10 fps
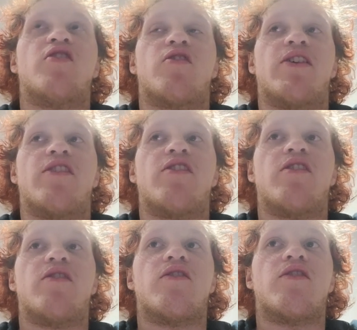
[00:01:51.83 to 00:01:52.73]

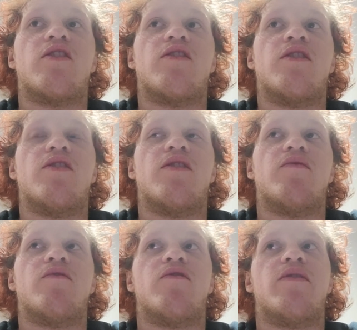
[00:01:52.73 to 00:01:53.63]
generator, so
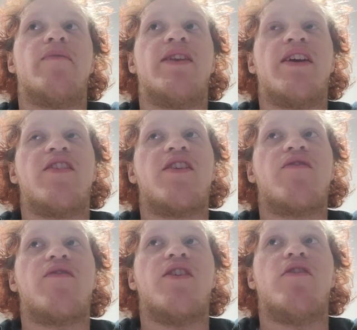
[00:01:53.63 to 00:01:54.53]
within
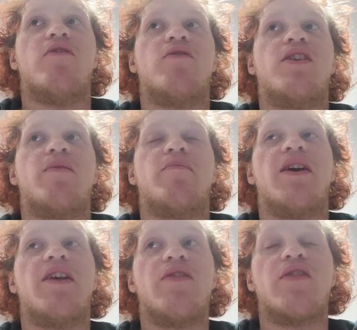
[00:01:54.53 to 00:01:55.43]
magnetic field, it
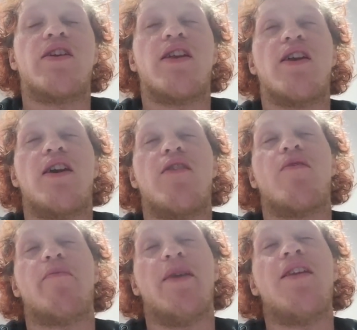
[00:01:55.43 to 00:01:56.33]
basically, how
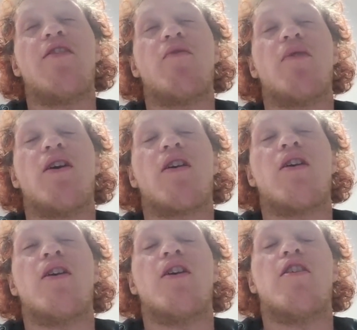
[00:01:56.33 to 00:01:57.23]
it's meant to work
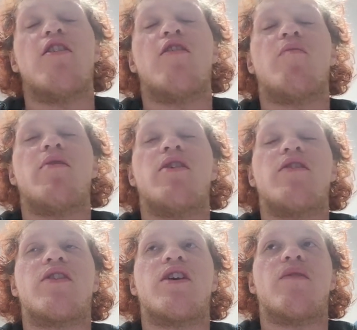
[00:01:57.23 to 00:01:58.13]
is
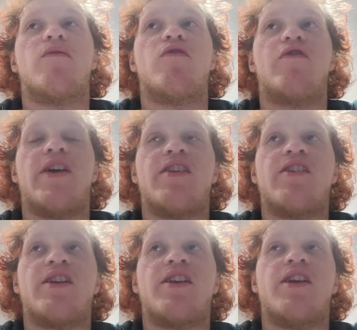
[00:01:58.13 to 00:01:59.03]
spirits can
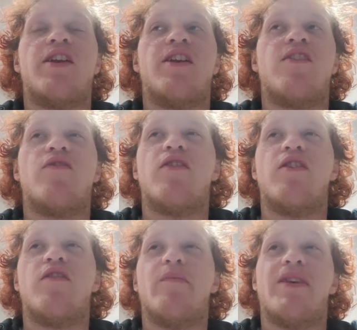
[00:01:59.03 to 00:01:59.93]
theoretically
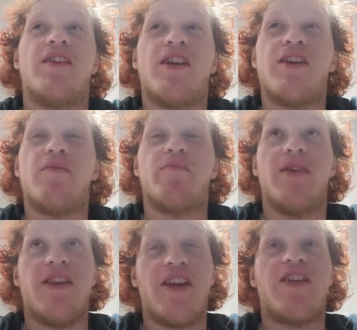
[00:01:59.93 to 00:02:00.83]
interfere with the
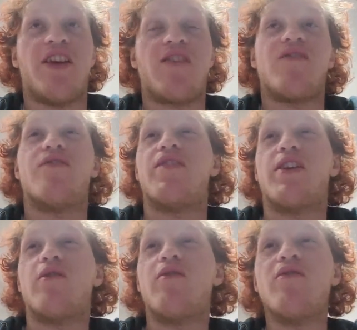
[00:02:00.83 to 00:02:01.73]
magnetic
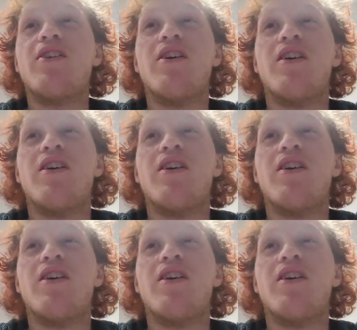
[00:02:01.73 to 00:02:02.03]
field,